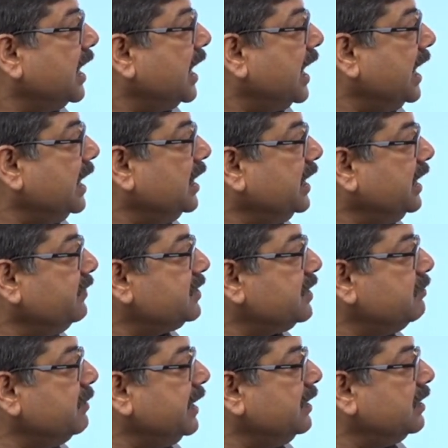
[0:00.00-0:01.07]
and leaves
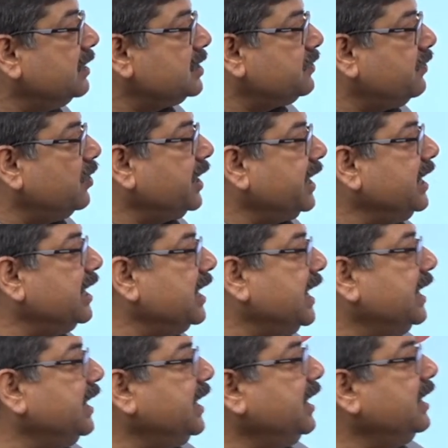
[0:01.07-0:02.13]
remainders 14,
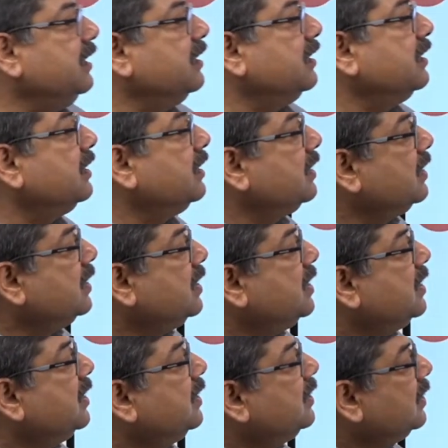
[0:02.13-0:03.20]
19,
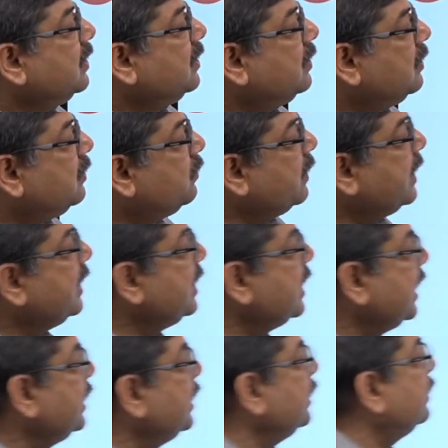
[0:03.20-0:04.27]

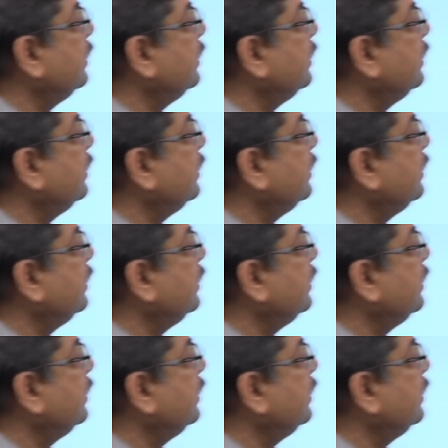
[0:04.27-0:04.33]
29 and